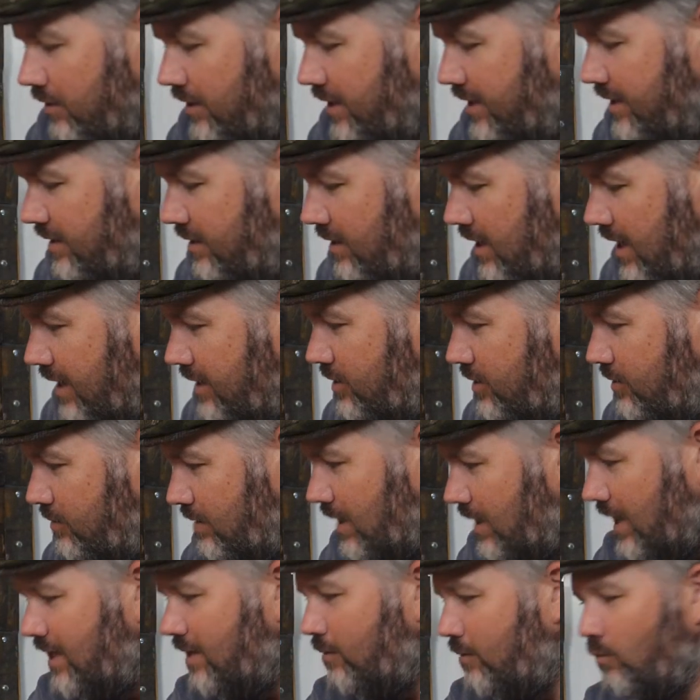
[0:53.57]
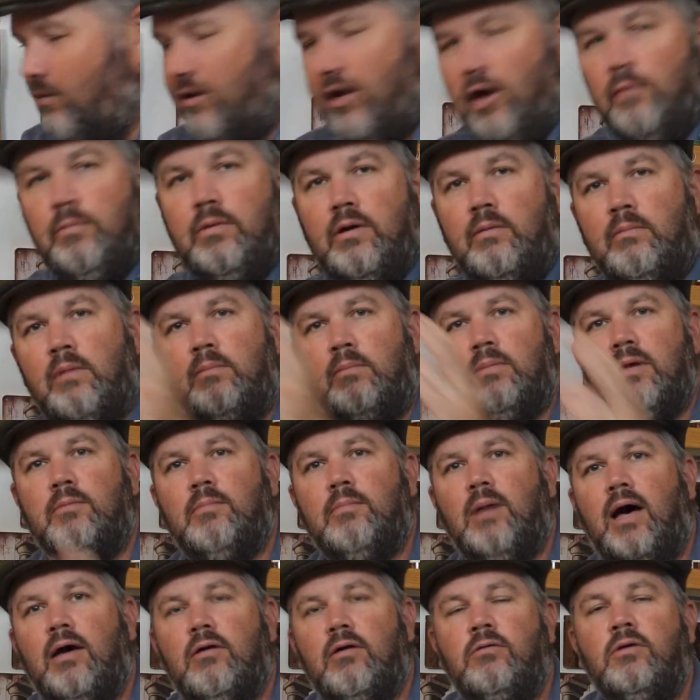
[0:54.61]
here. I didn't want to open up my big
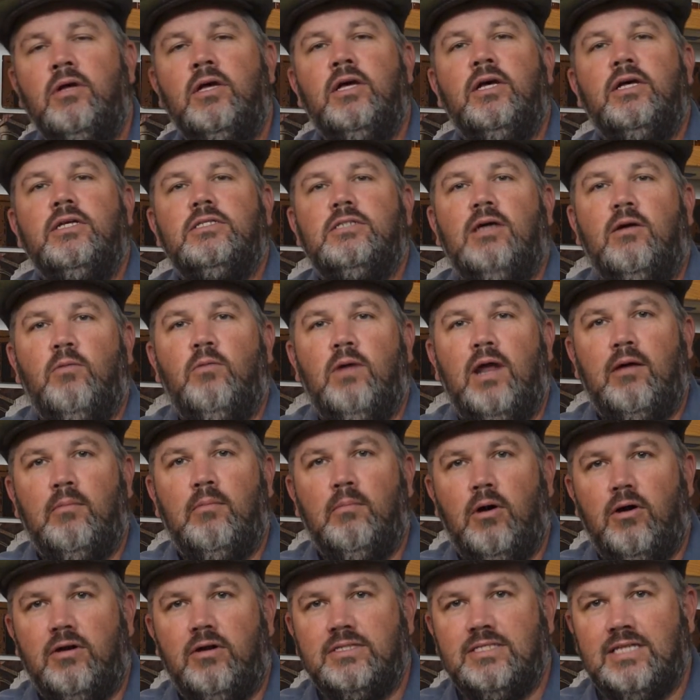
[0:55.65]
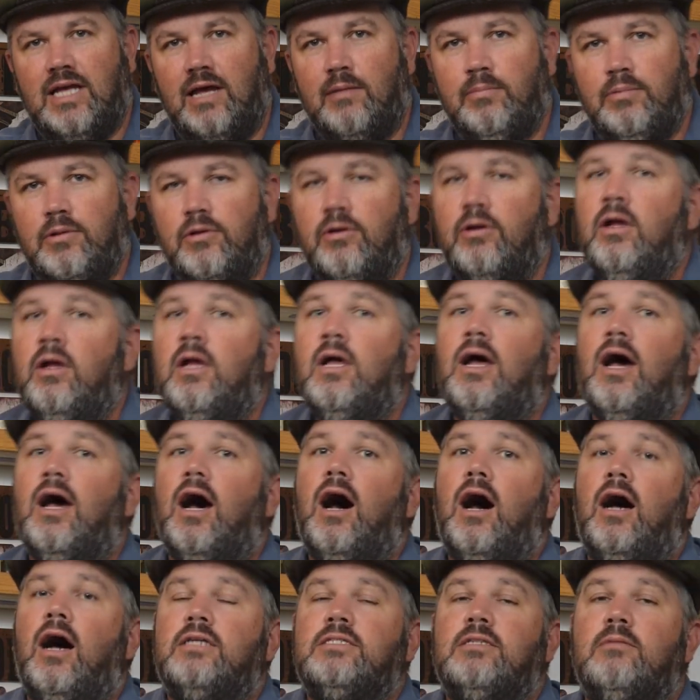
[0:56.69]
bottle, so I went out and bought a sampler.
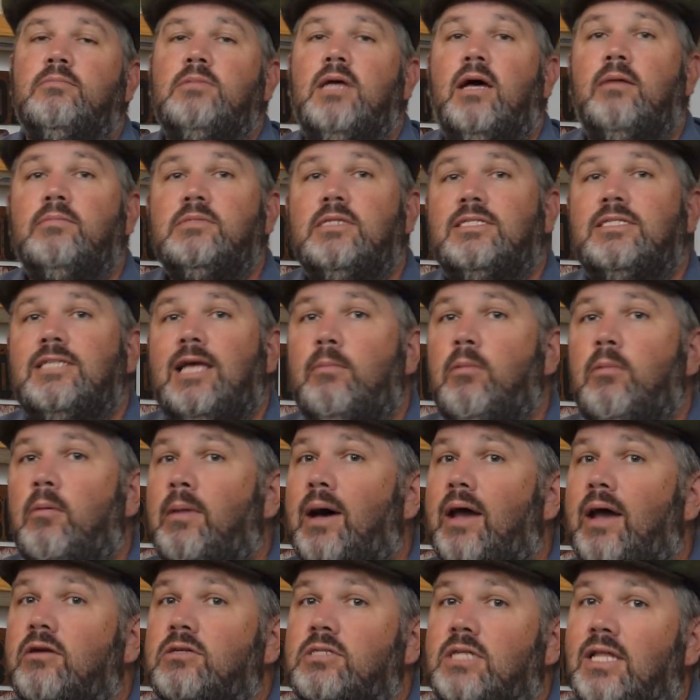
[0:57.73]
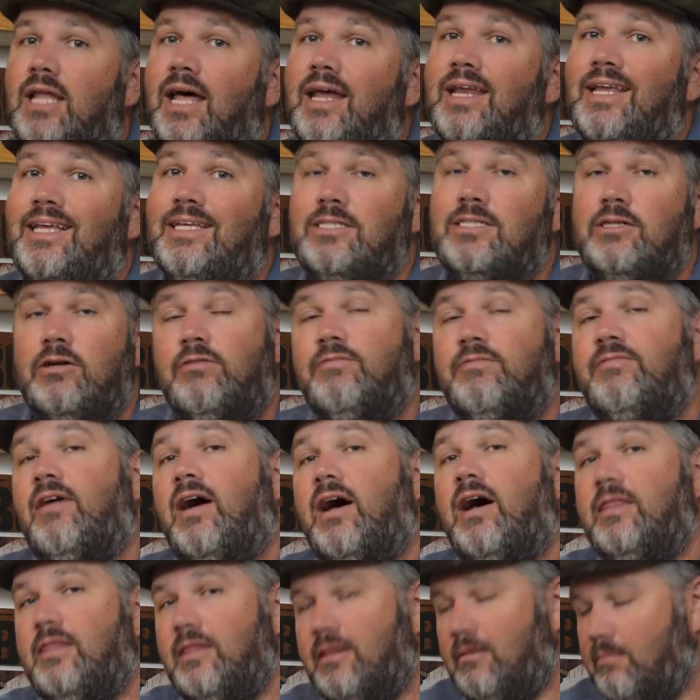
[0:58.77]
Sometimes the sample bottle is a lot easier to
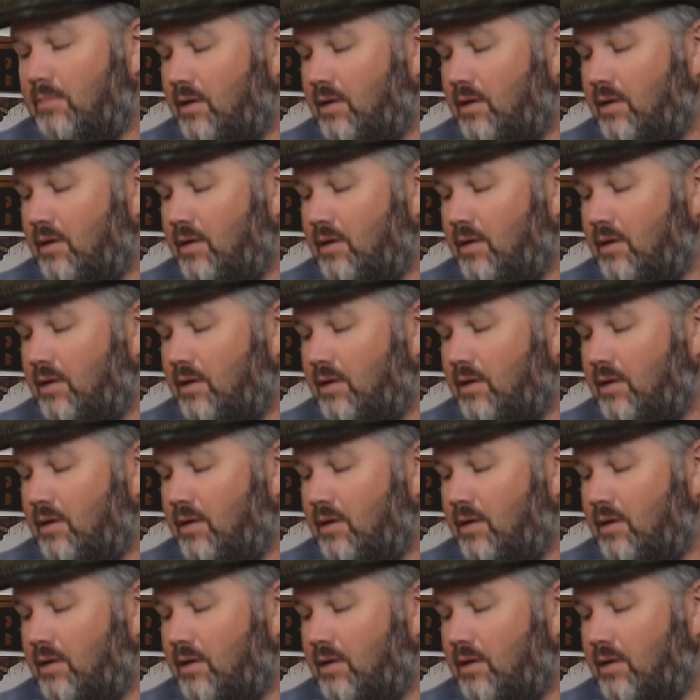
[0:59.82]
find than the